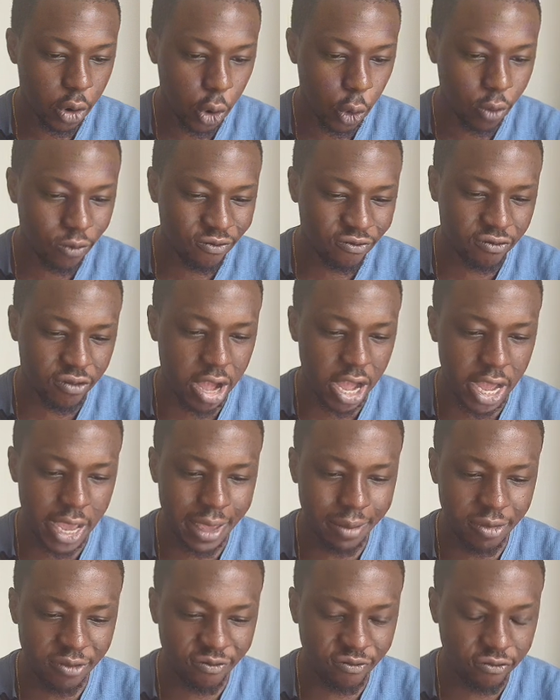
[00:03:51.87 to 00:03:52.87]
the whole
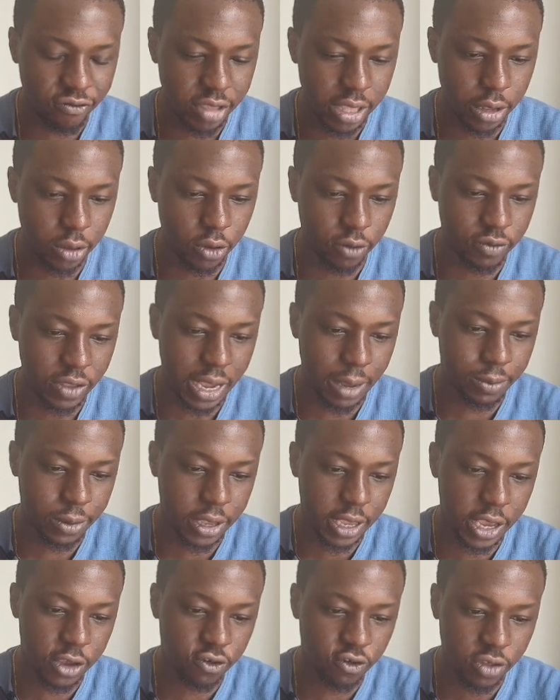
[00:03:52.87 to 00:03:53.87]
vibe and feel of the
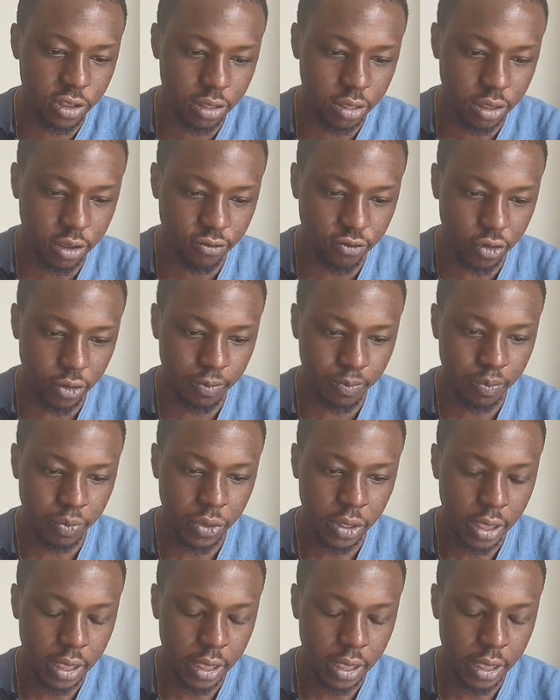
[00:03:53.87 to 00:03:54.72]
application is different.